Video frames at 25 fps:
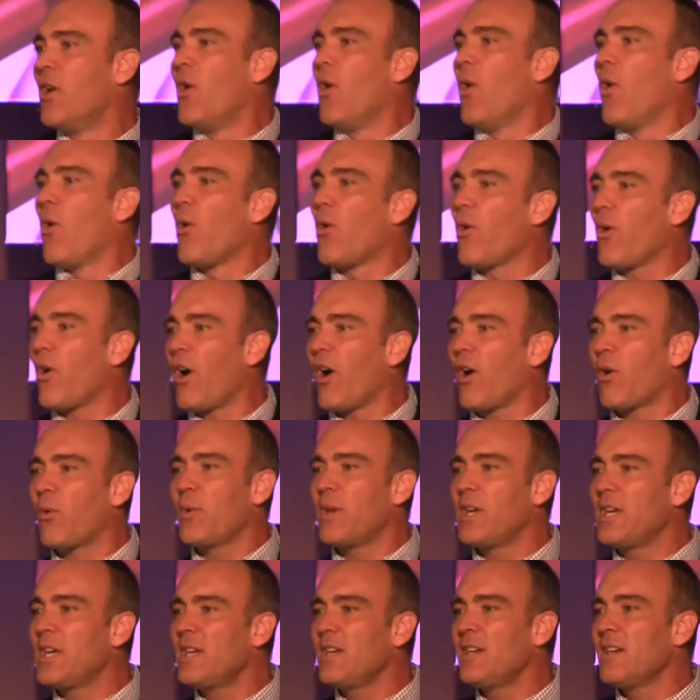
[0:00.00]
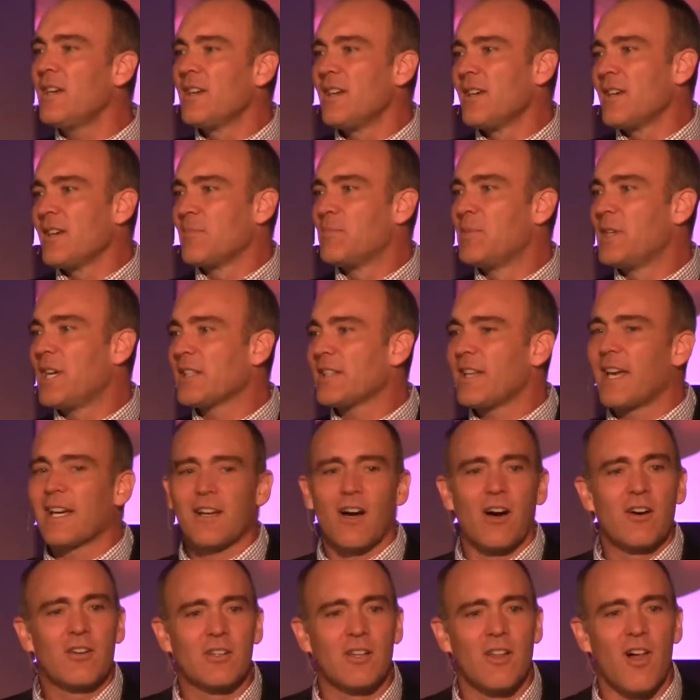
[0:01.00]
or are we being like
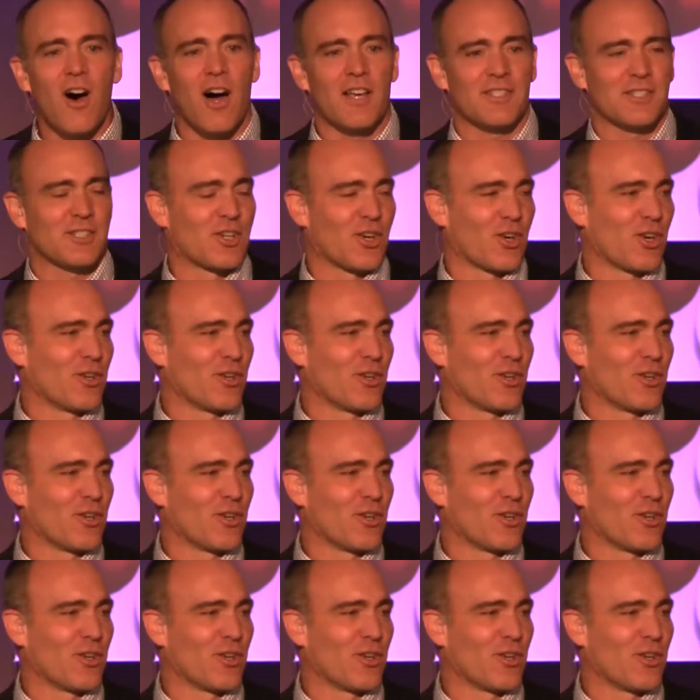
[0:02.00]
Uncle Oscar?